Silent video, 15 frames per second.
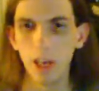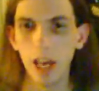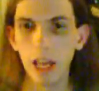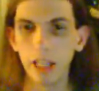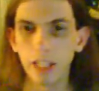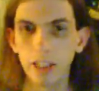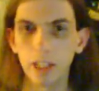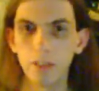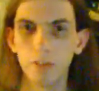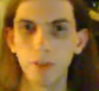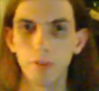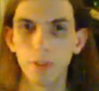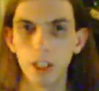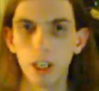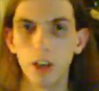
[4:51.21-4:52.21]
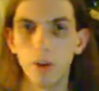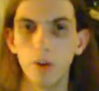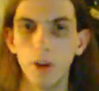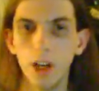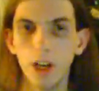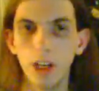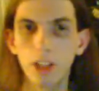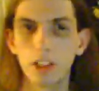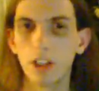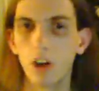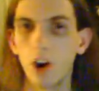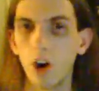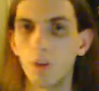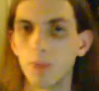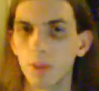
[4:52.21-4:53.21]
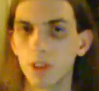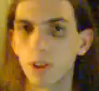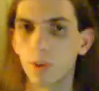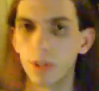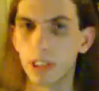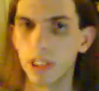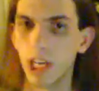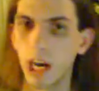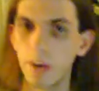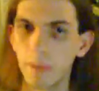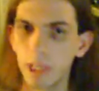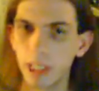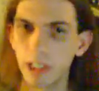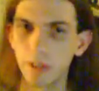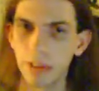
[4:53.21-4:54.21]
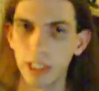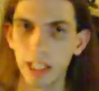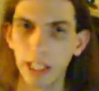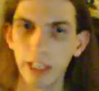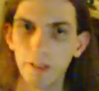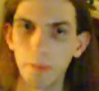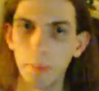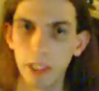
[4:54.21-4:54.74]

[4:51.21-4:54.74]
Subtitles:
Anything from, the almost always comedy relief,